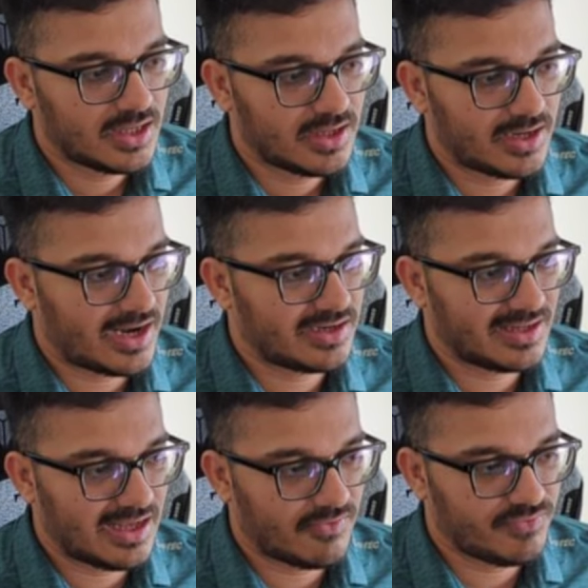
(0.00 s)
and
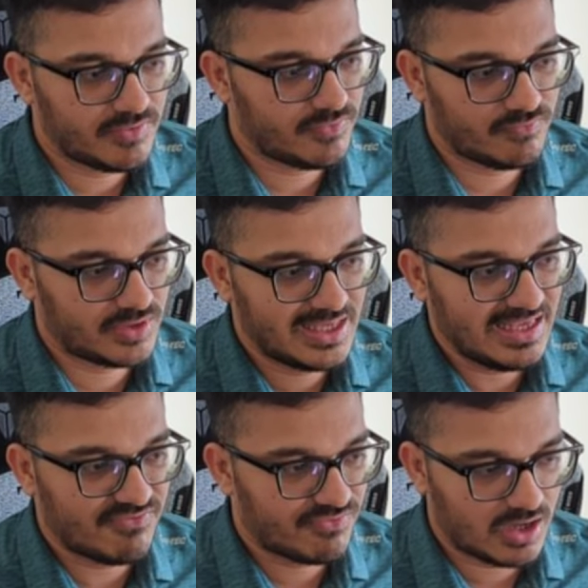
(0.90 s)
king
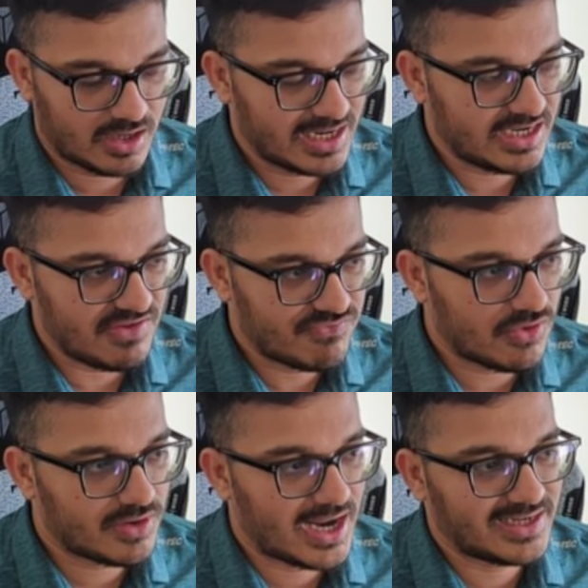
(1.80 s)

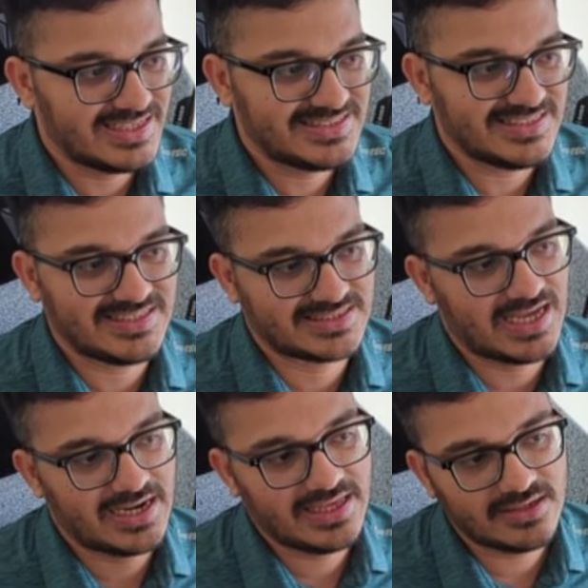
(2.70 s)
d4 and king c6.
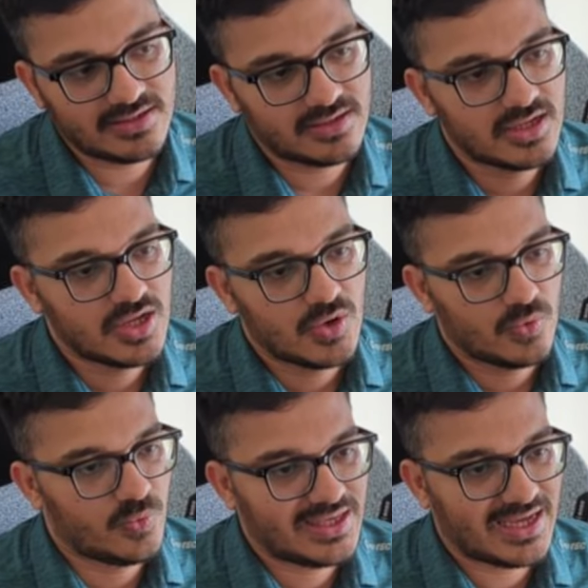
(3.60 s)
And here
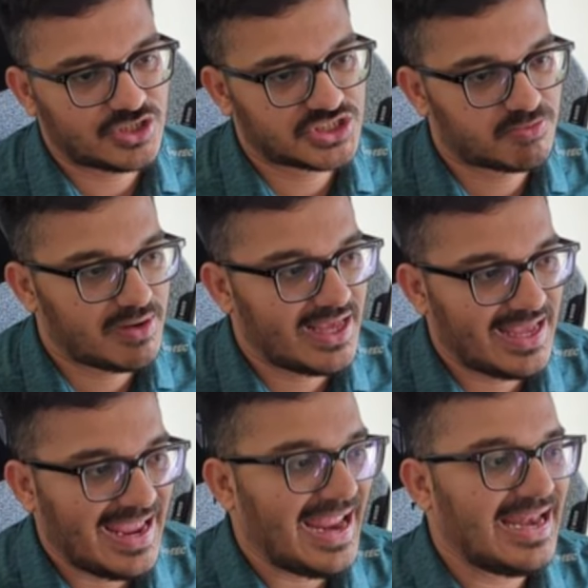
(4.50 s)
we can just play
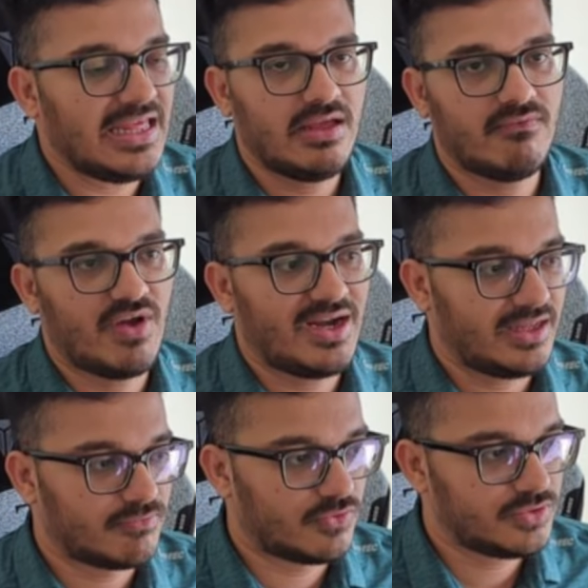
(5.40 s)
any
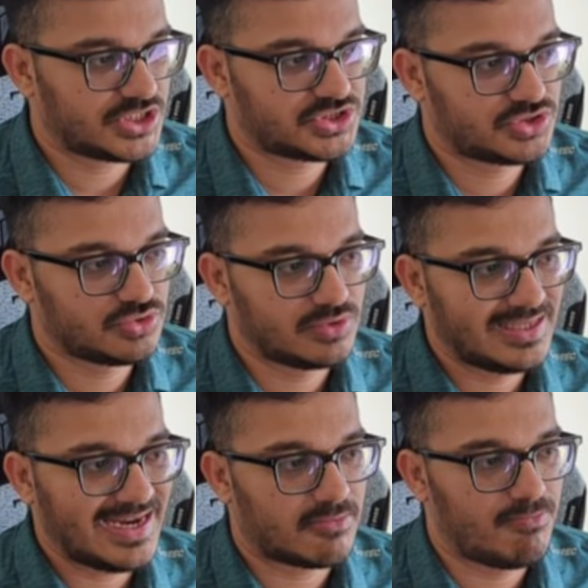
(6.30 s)
waiting move just to
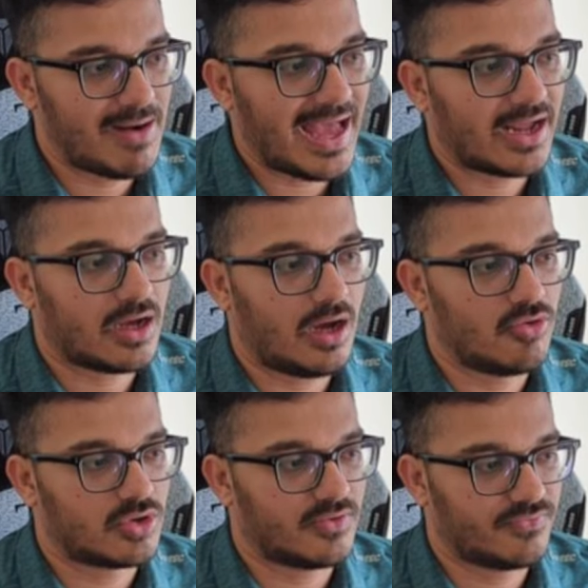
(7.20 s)
get black
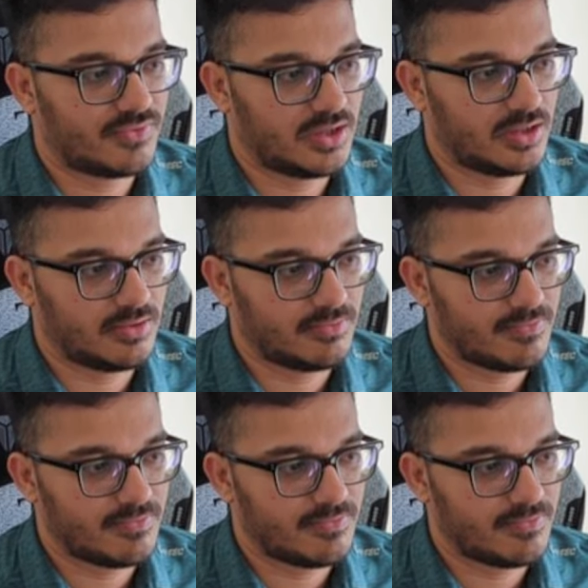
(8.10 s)
out of